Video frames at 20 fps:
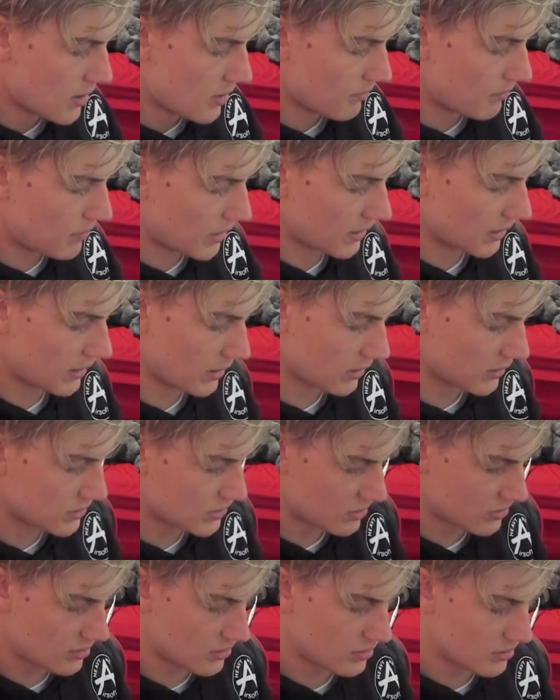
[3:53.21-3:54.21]
But
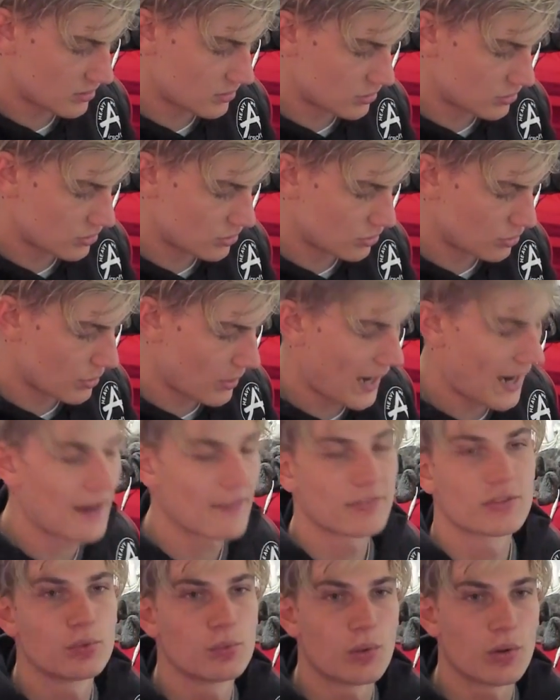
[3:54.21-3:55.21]
to
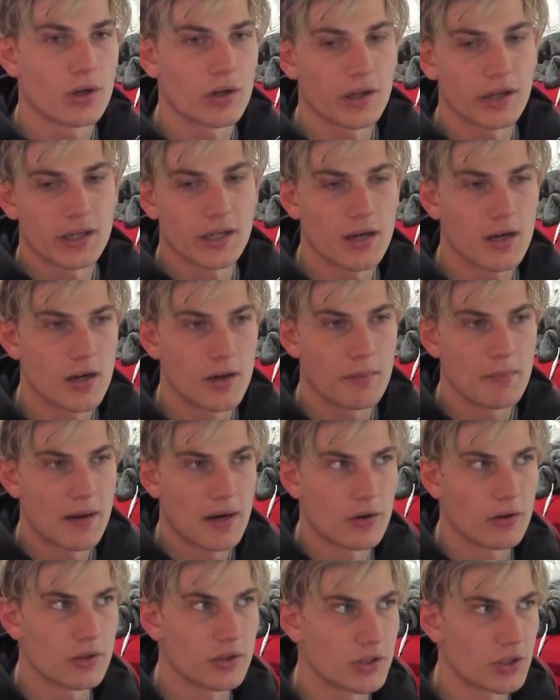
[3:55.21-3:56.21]
have to worry
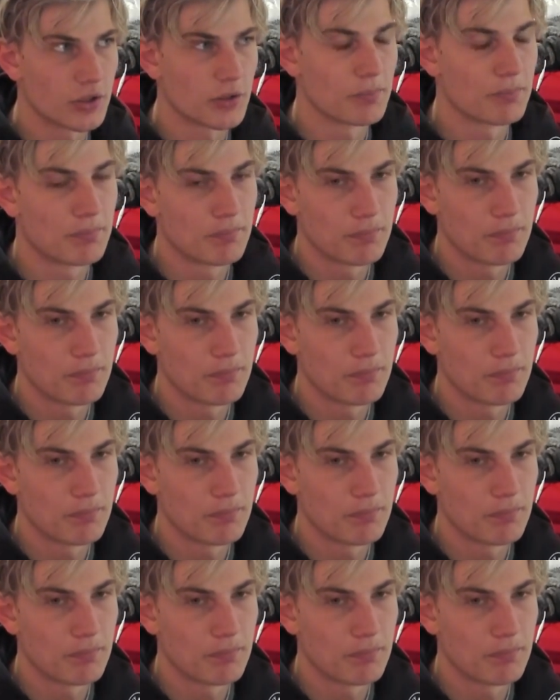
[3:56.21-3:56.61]
about your